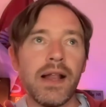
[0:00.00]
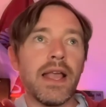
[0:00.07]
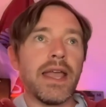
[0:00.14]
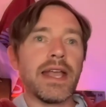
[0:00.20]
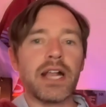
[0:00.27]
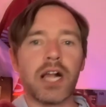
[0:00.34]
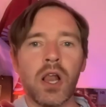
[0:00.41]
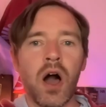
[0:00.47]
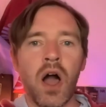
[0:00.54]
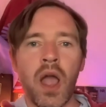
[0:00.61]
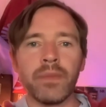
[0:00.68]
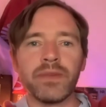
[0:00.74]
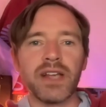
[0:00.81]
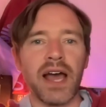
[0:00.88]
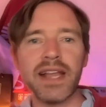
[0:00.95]
He
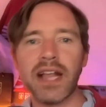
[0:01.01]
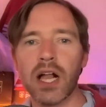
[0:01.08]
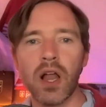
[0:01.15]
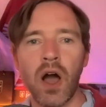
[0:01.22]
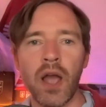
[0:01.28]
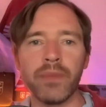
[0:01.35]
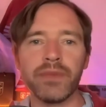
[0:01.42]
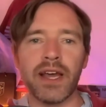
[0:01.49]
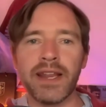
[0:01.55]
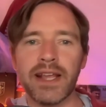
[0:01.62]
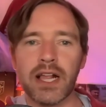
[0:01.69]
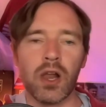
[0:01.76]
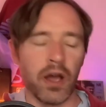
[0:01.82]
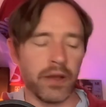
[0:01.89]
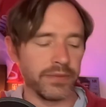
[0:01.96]
climbed and he climbed and he
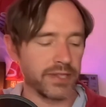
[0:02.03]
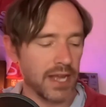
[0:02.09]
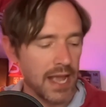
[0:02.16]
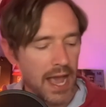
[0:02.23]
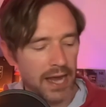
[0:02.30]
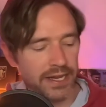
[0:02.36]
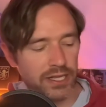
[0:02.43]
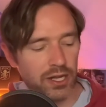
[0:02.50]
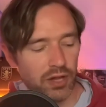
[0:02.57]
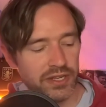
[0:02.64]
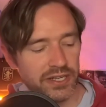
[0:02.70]
climbed. And he got the